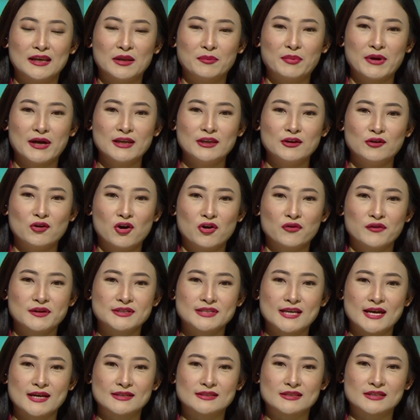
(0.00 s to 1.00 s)
Nepali
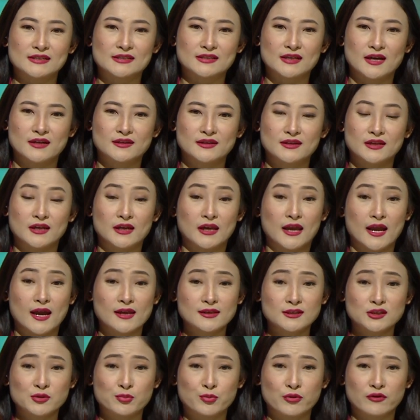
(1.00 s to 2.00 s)
Congress has decided
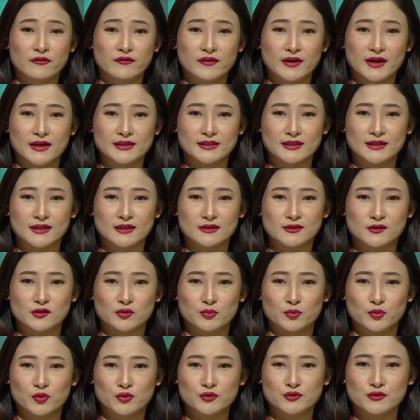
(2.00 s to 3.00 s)
against providing its
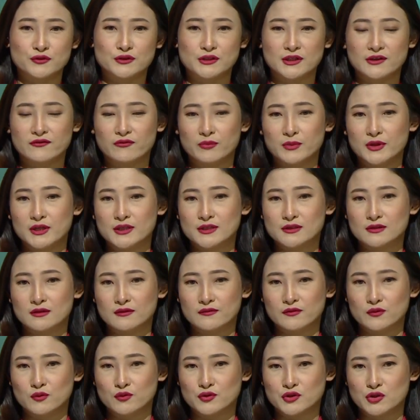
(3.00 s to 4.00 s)
support to Chief Minister
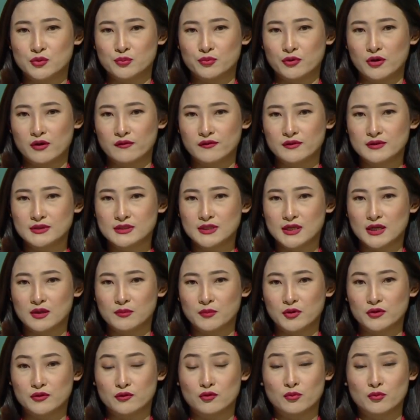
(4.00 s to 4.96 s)
of Koshi Province, Hikmat